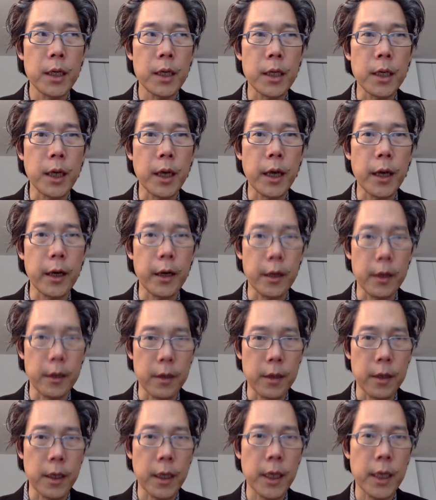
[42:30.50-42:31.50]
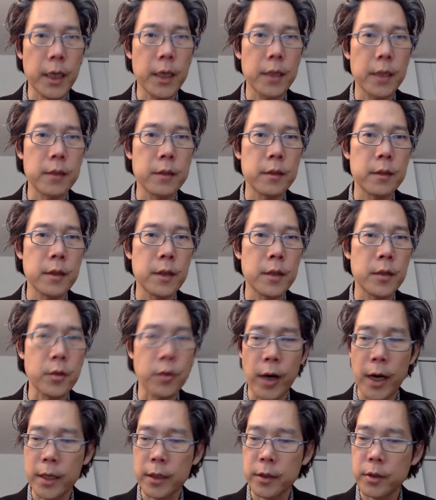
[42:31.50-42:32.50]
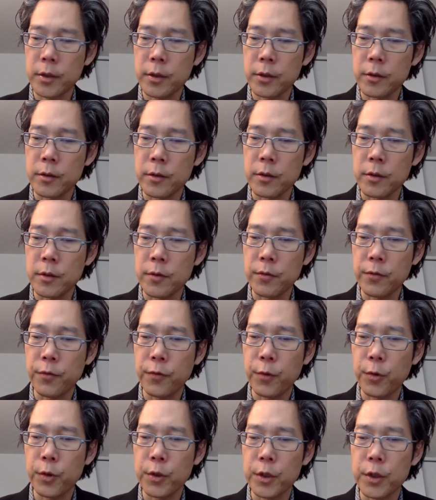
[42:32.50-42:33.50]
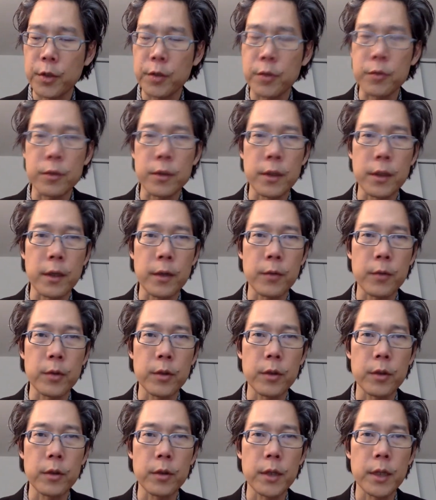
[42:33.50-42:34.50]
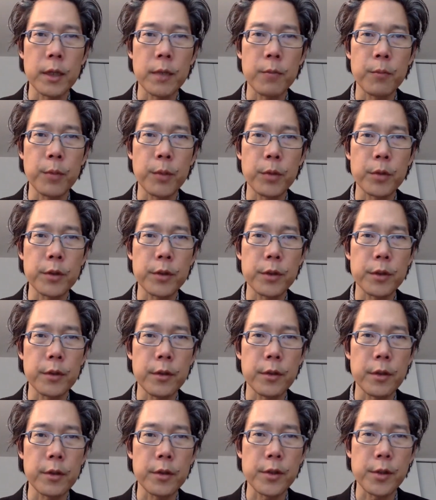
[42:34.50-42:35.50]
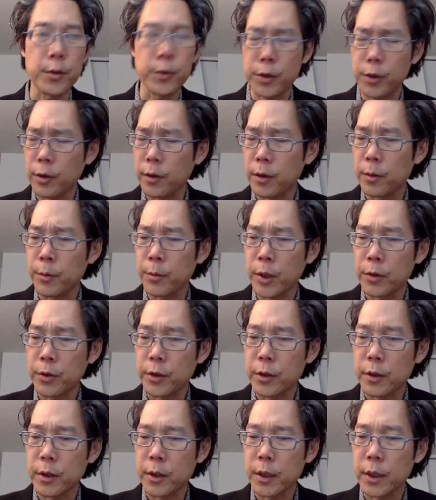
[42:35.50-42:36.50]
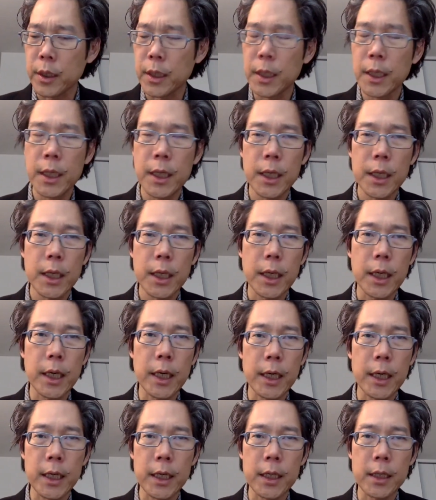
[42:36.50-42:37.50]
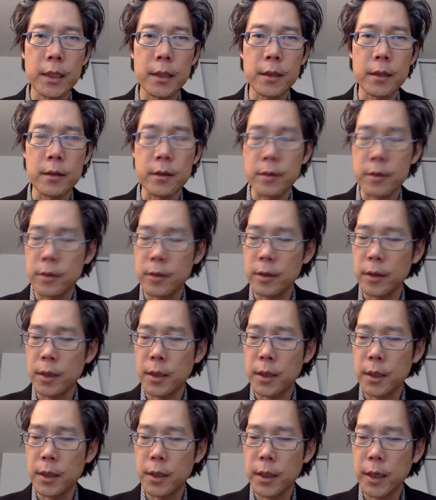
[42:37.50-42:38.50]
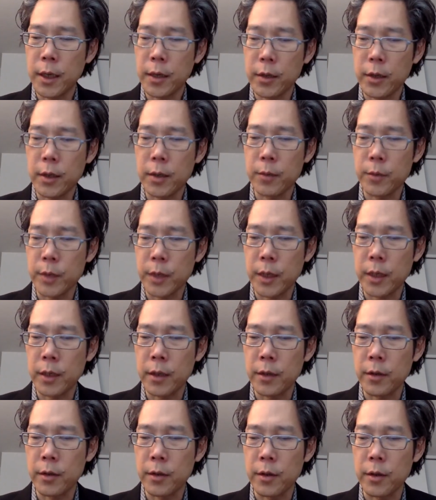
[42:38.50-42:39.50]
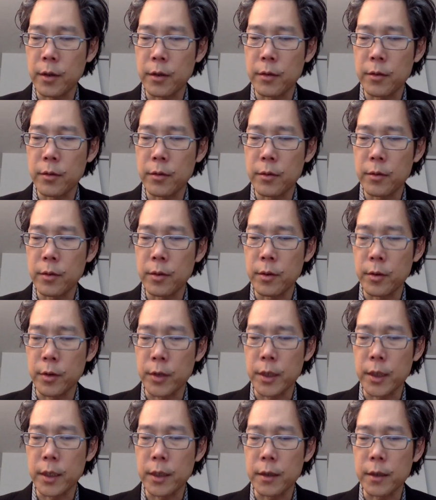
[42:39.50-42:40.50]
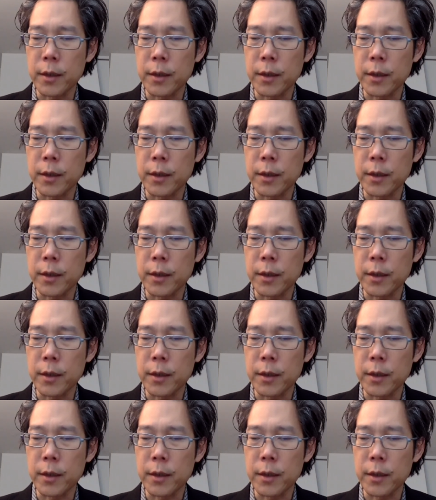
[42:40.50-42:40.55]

care and interactions for children that will bolster their social, emotional, and outcomes and their learning.